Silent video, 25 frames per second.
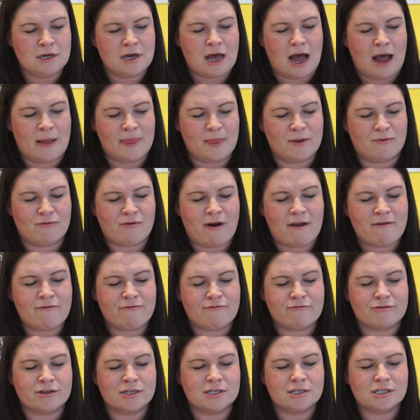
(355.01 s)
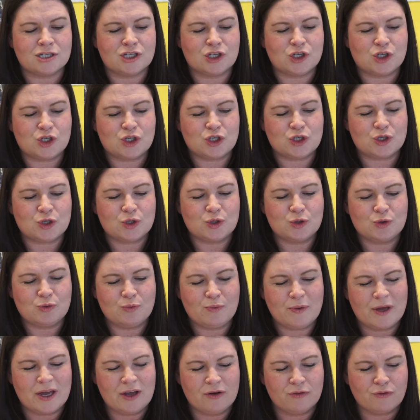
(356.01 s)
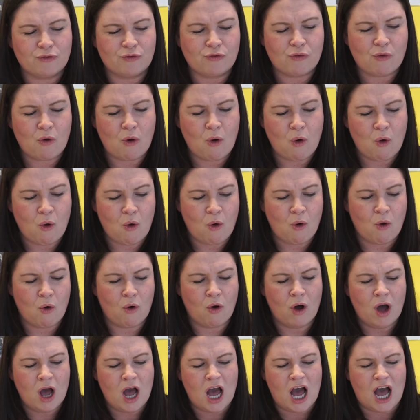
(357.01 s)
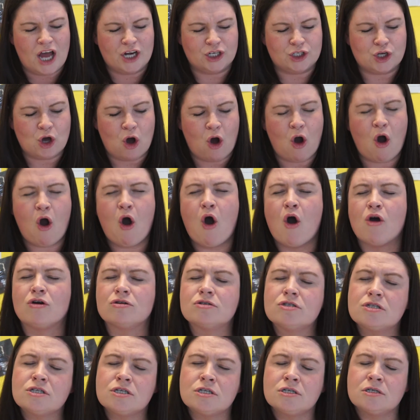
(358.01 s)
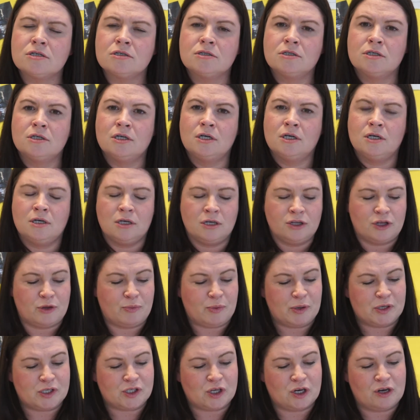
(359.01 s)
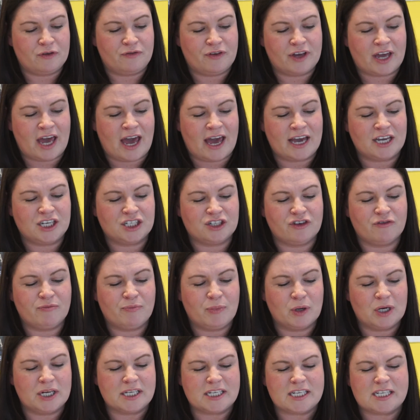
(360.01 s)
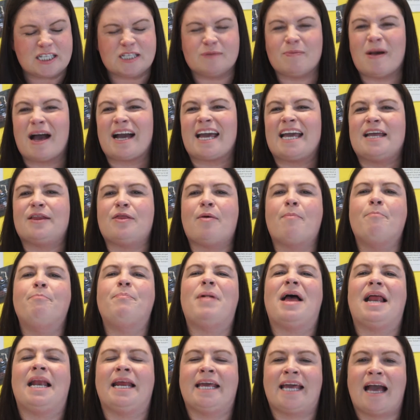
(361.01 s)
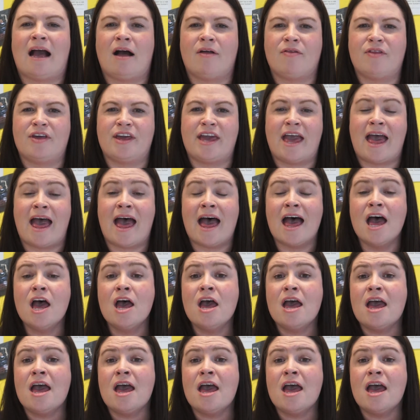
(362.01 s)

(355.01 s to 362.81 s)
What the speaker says: And the references to being raw and hot, the personification of bullets smacking the belly out the air,